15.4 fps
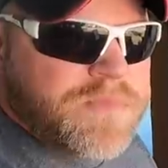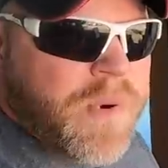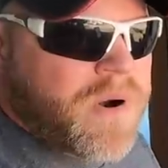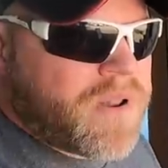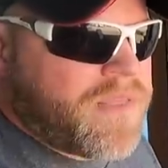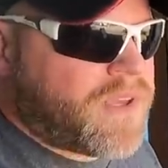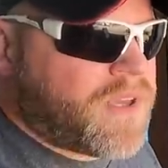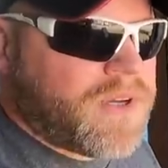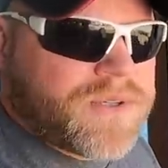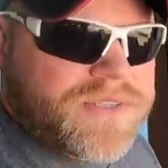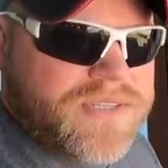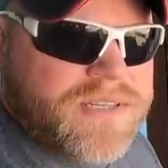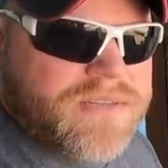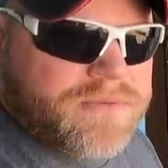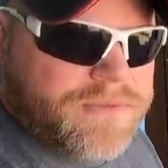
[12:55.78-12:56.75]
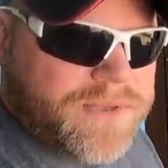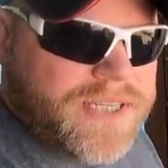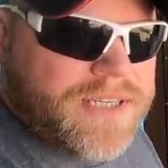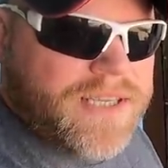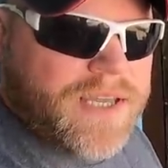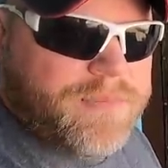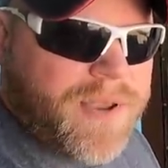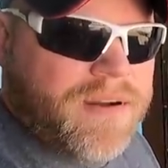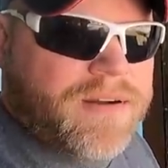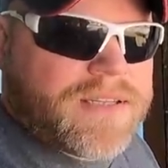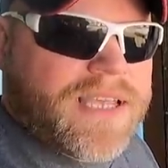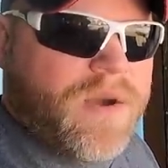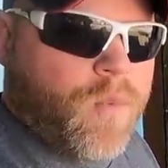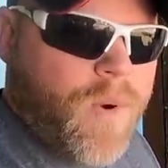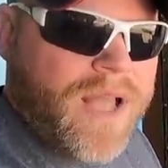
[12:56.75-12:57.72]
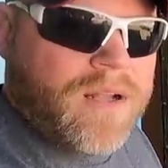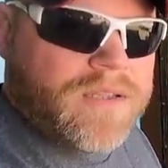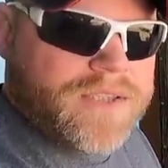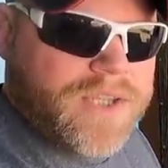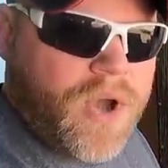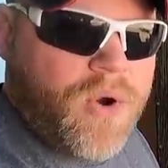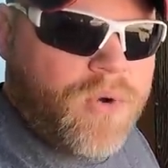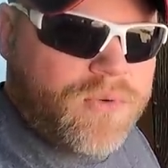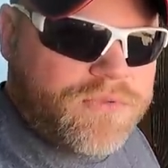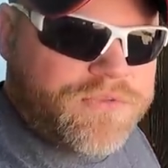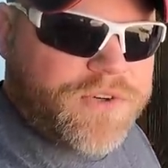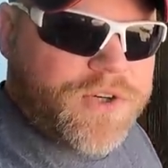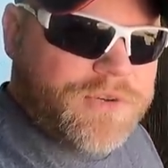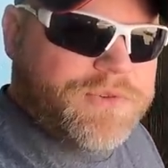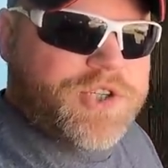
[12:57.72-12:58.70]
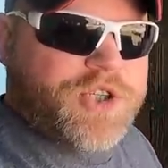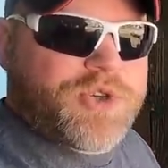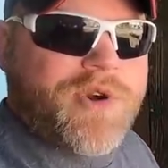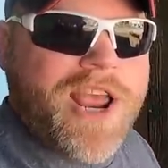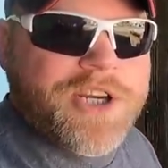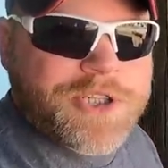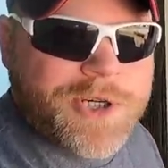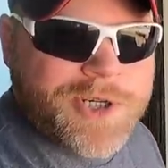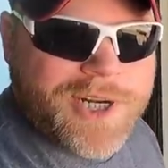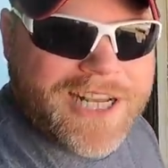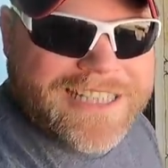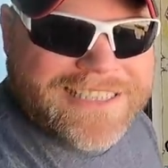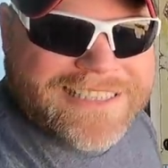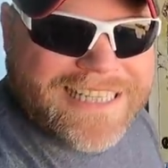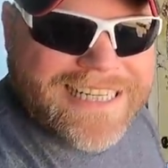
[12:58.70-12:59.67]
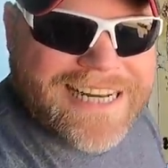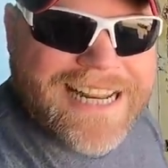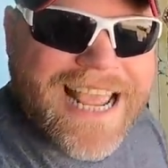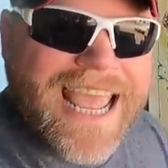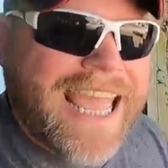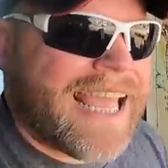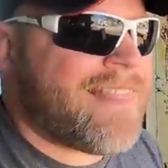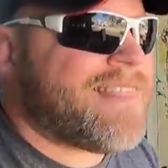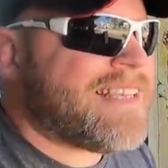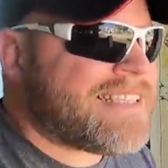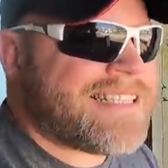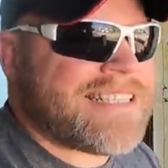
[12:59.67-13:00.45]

this part of the coast is really apparently well known for treasure hunting, and